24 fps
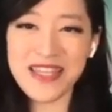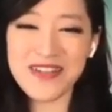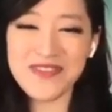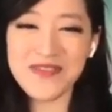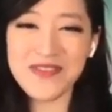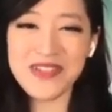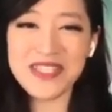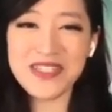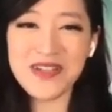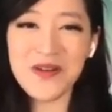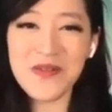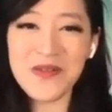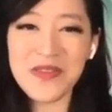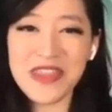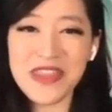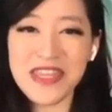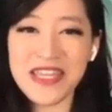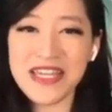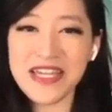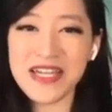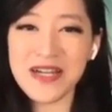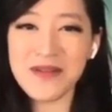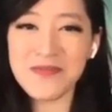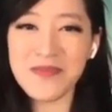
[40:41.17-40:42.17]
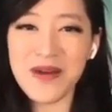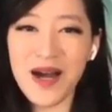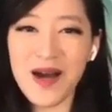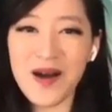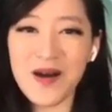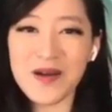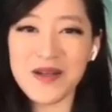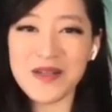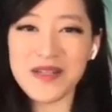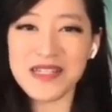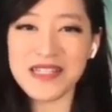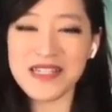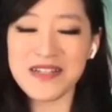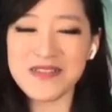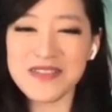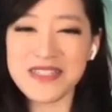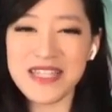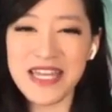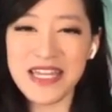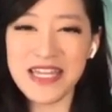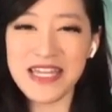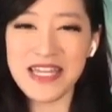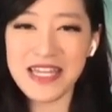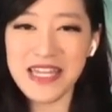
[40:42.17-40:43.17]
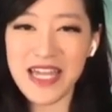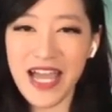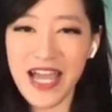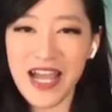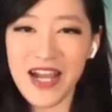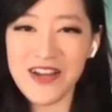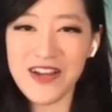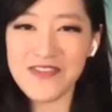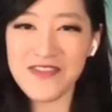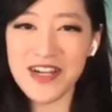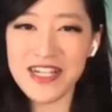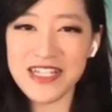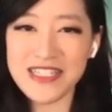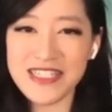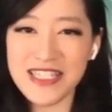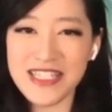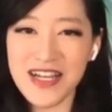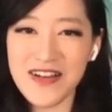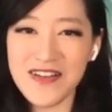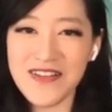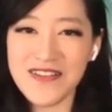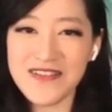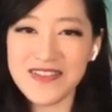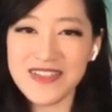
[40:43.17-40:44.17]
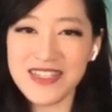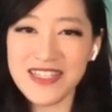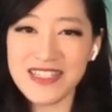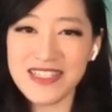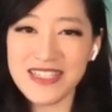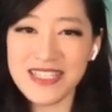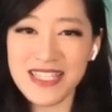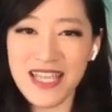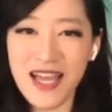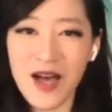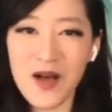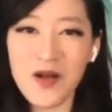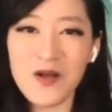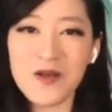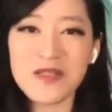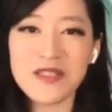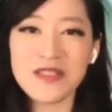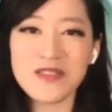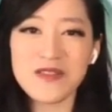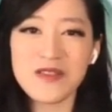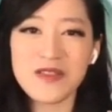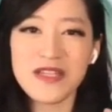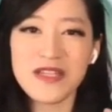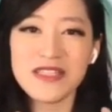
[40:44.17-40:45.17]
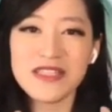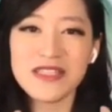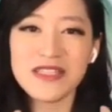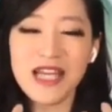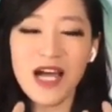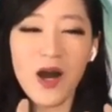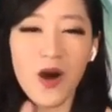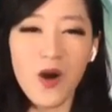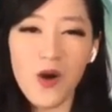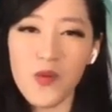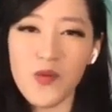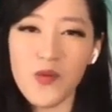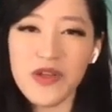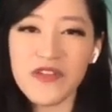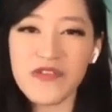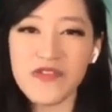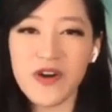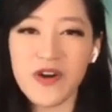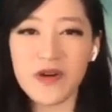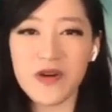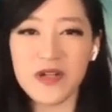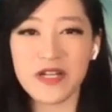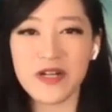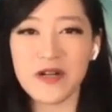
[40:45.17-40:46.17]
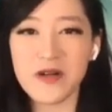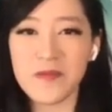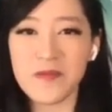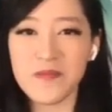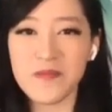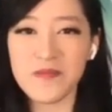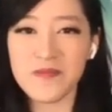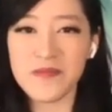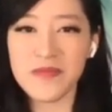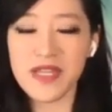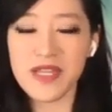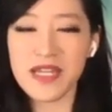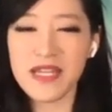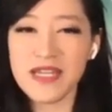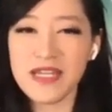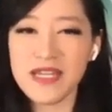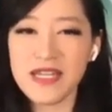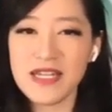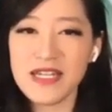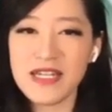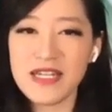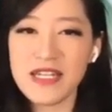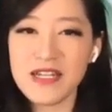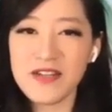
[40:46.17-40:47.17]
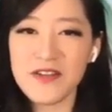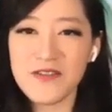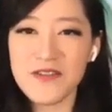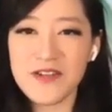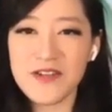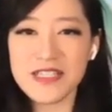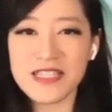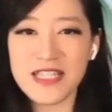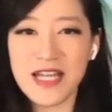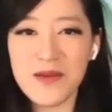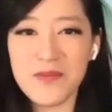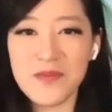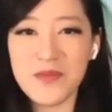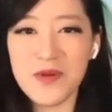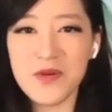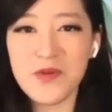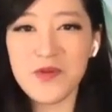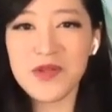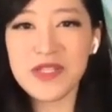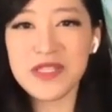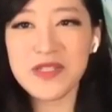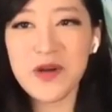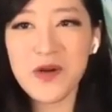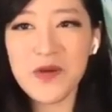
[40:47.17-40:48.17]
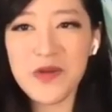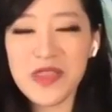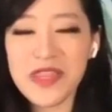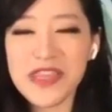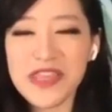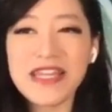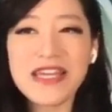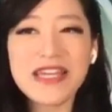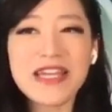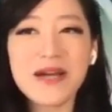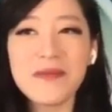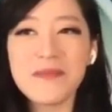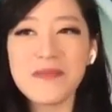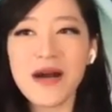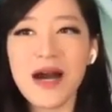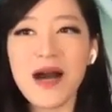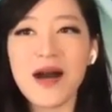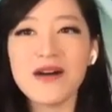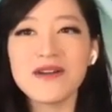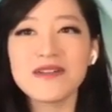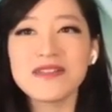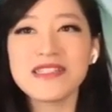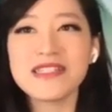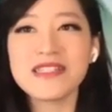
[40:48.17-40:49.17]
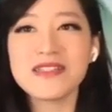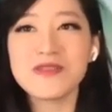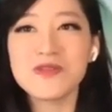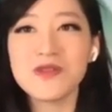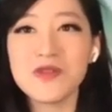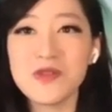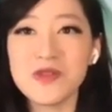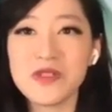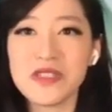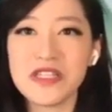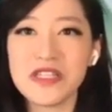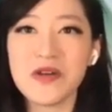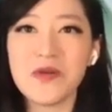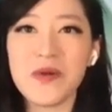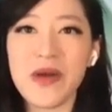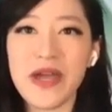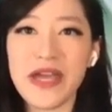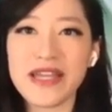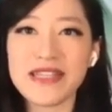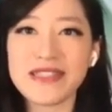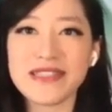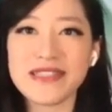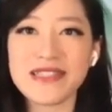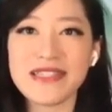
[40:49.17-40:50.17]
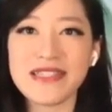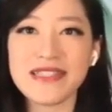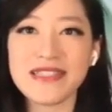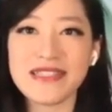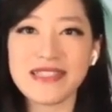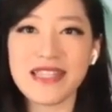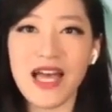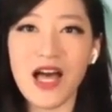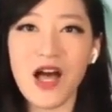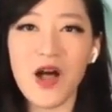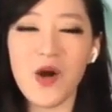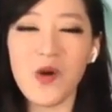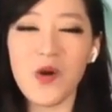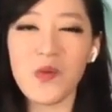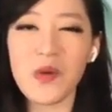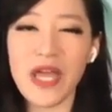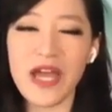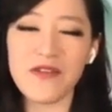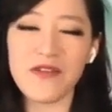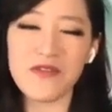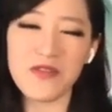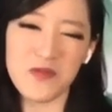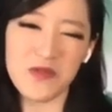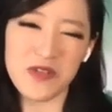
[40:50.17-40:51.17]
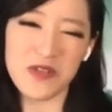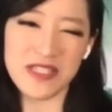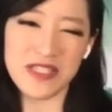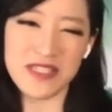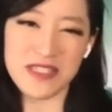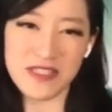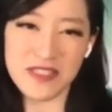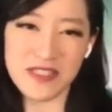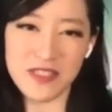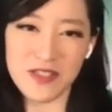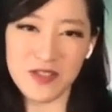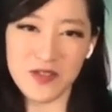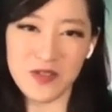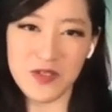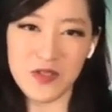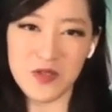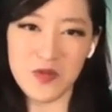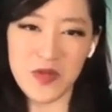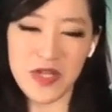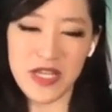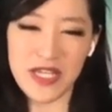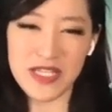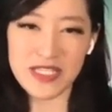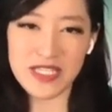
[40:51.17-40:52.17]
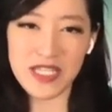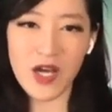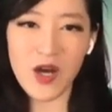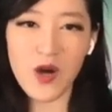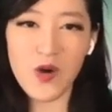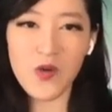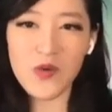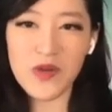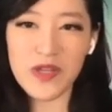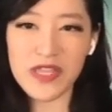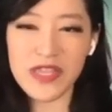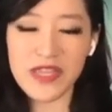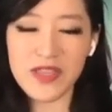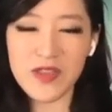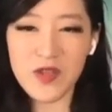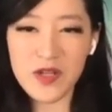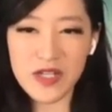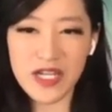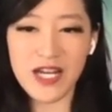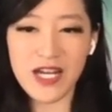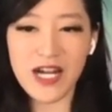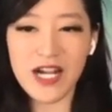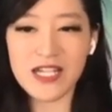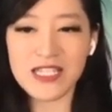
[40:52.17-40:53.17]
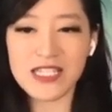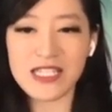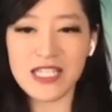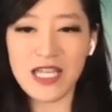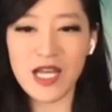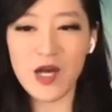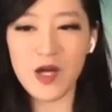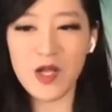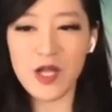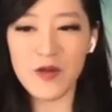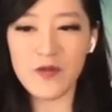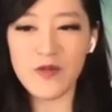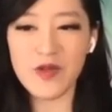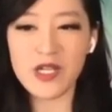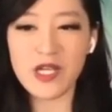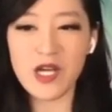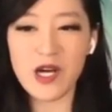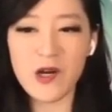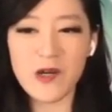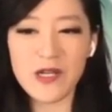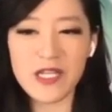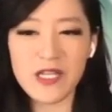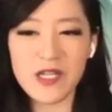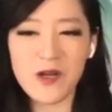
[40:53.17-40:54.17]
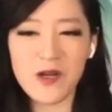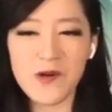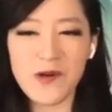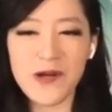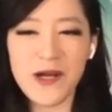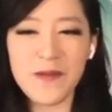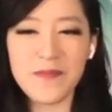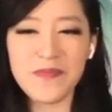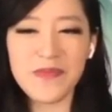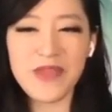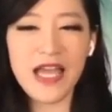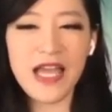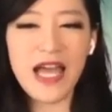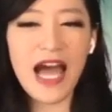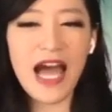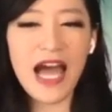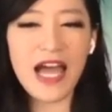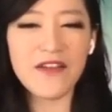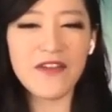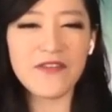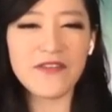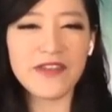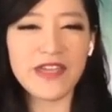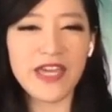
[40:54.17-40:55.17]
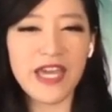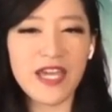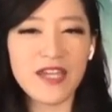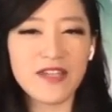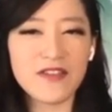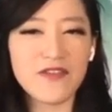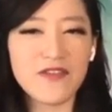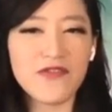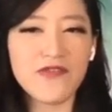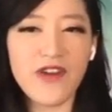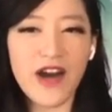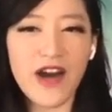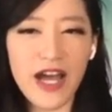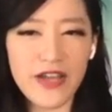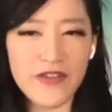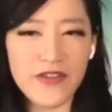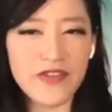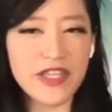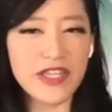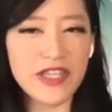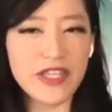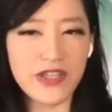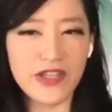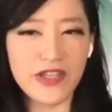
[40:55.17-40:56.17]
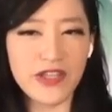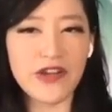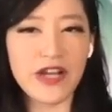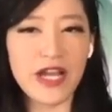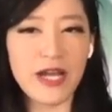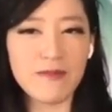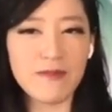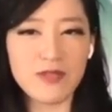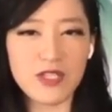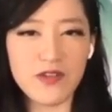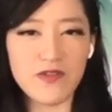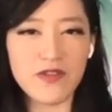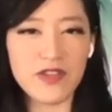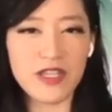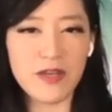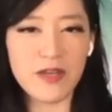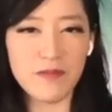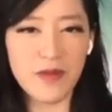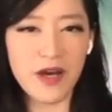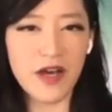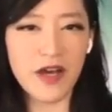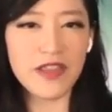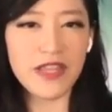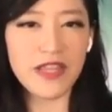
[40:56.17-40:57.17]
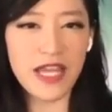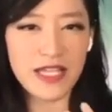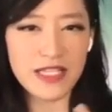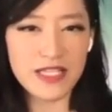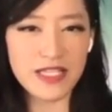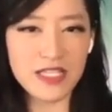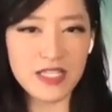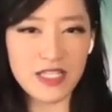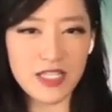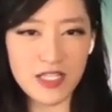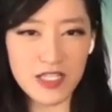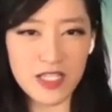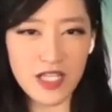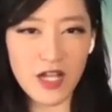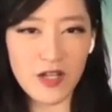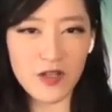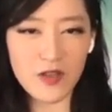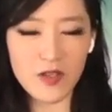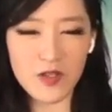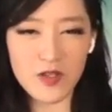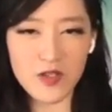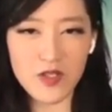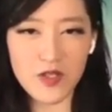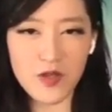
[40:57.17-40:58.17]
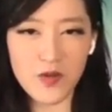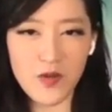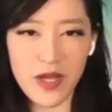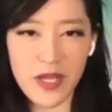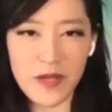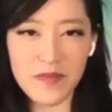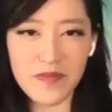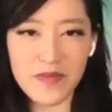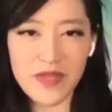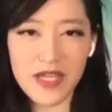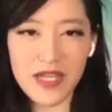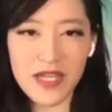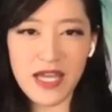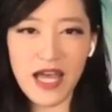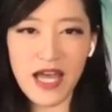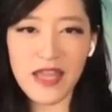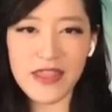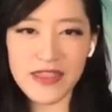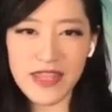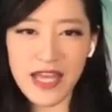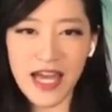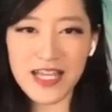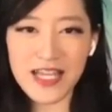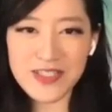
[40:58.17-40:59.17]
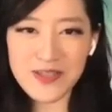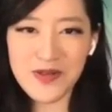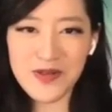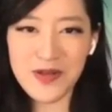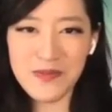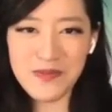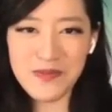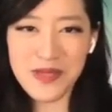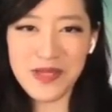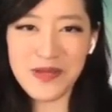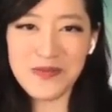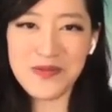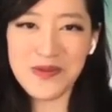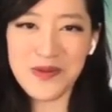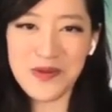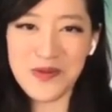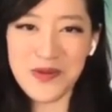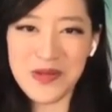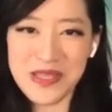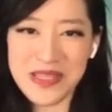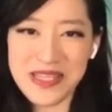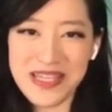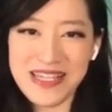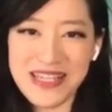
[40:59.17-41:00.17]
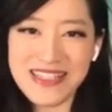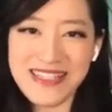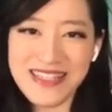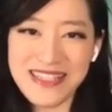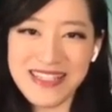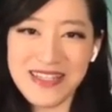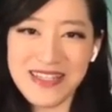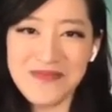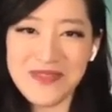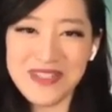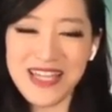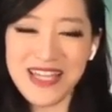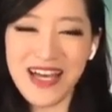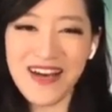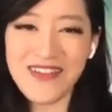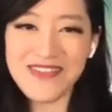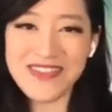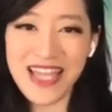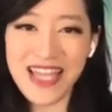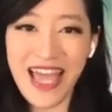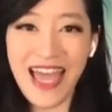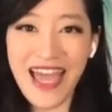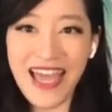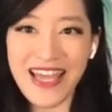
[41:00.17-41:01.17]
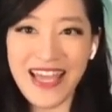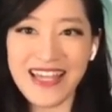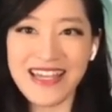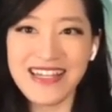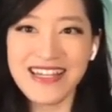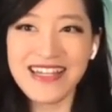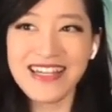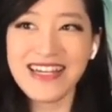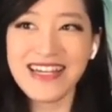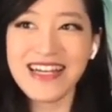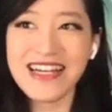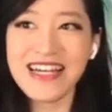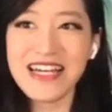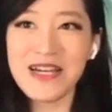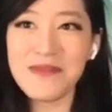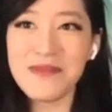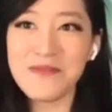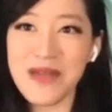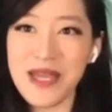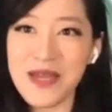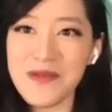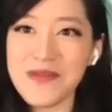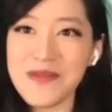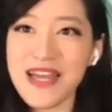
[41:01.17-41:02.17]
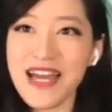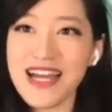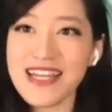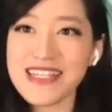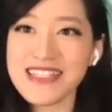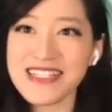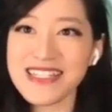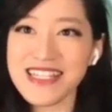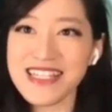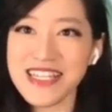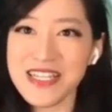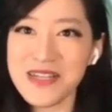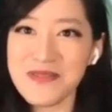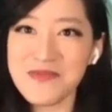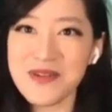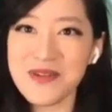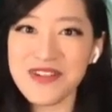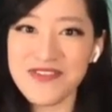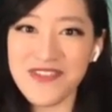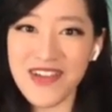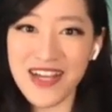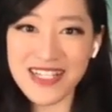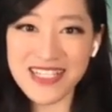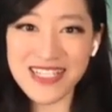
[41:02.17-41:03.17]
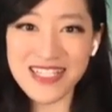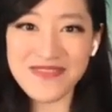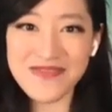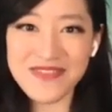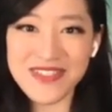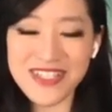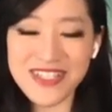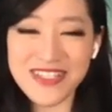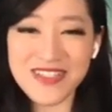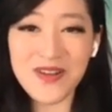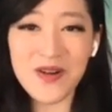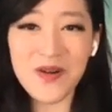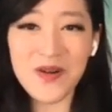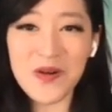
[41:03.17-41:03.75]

We don't think about taking care of ourselves until we fall ill. For example, we don't think about losing weight until we have a reason to lose weight, until we look at our scale and we go, you know what? I've gained 5 kilograms over the month. I need to start losing weight. And that's when people will think to themselves, hey, maybe I should eat more vegetables.